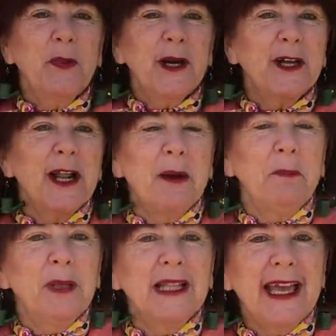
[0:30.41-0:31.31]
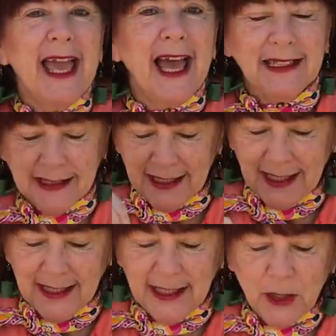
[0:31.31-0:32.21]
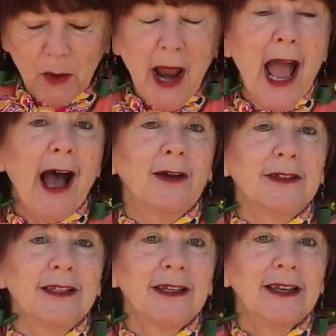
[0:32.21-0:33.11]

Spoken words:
we're going to plant in the ground